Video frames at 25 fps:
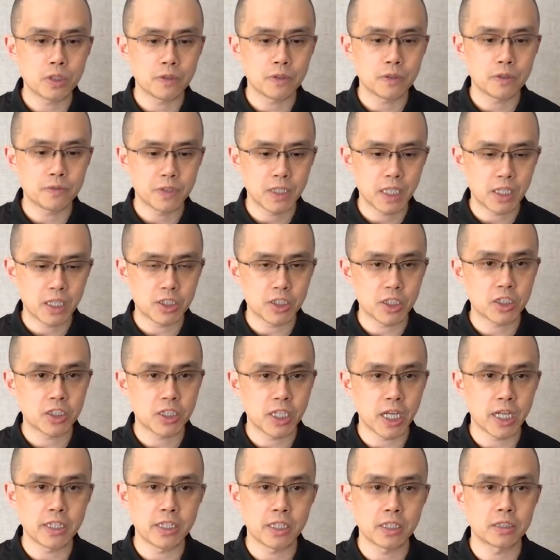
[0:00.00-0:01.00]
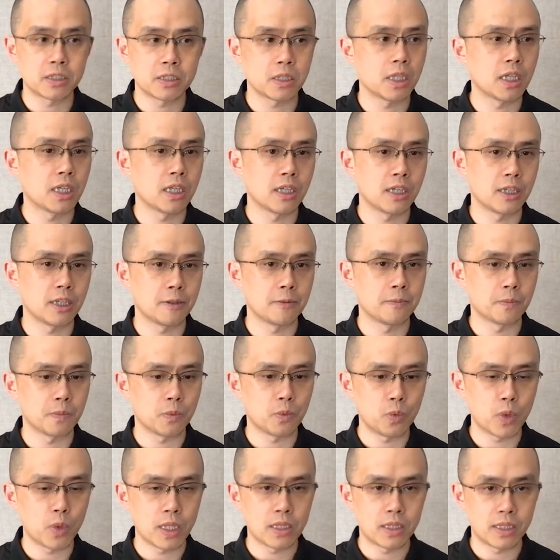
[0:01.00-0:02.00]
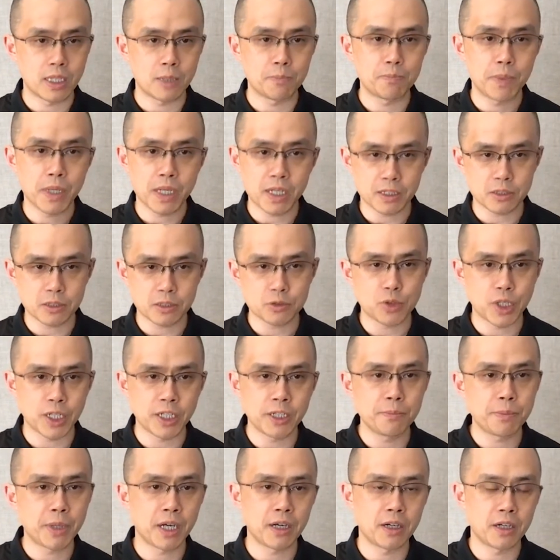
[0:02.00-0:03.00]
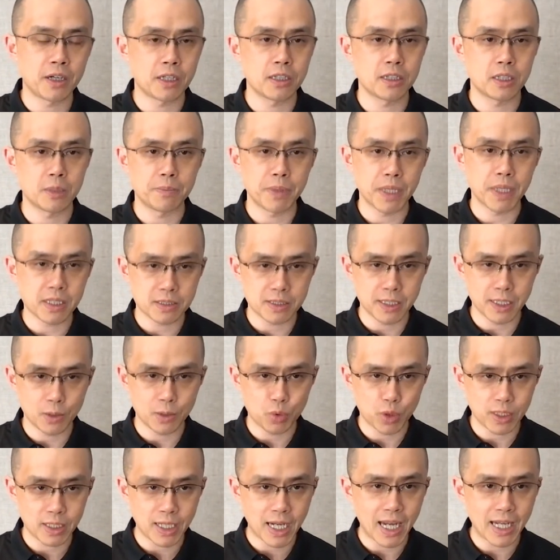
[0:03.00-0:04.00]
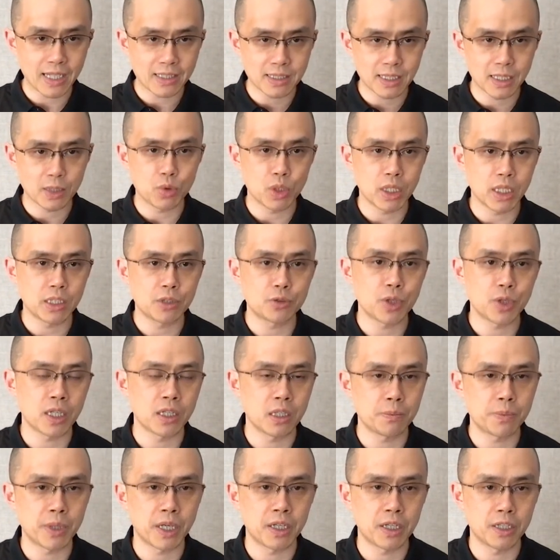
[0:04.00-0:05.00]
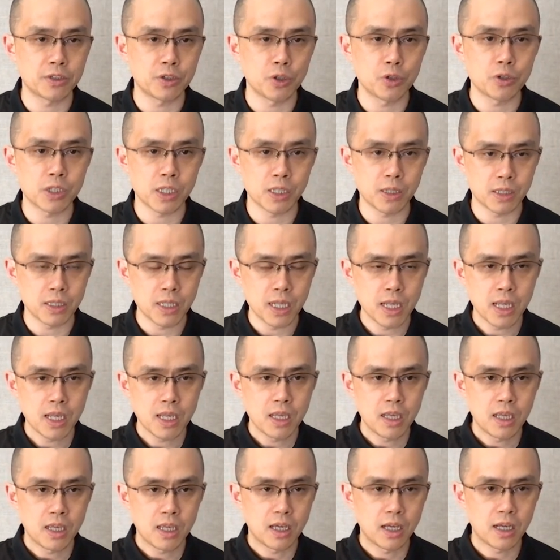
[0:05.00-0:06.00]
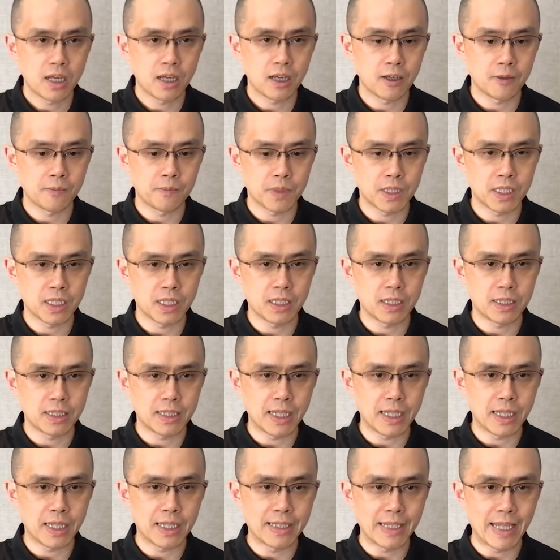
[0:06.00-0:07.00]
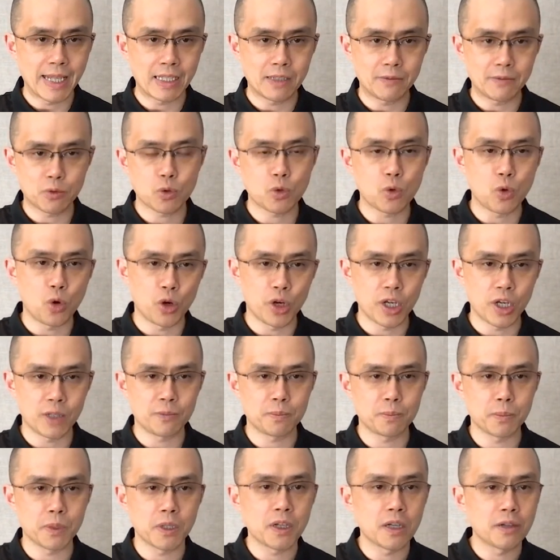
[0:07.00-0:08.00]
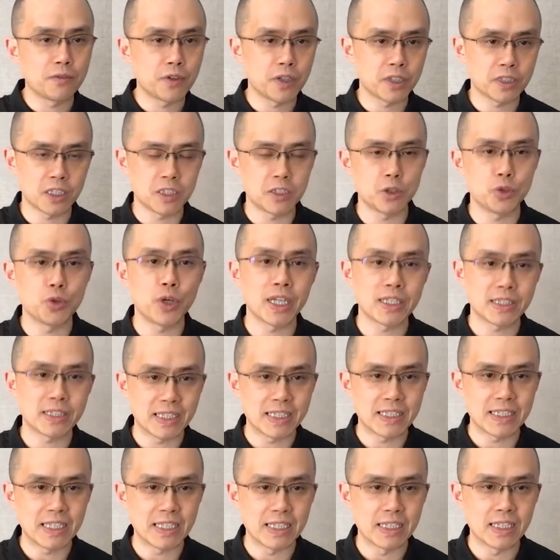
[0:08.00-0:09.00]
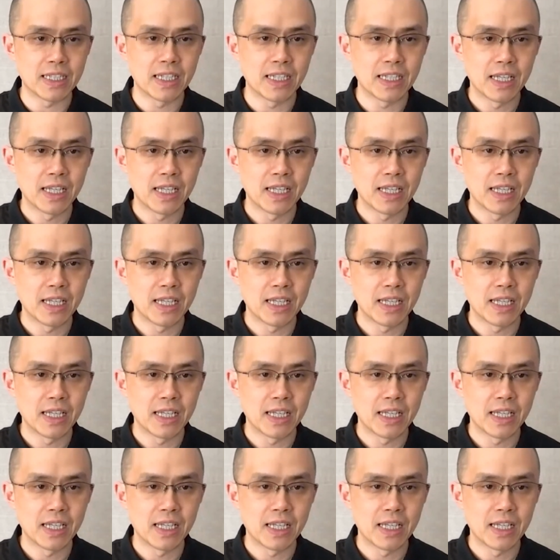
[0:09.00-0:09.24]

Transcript: of the exchanges, when the biggest trading pair, the biggest highest liquidity trading pair is usually a native coin versus USDT.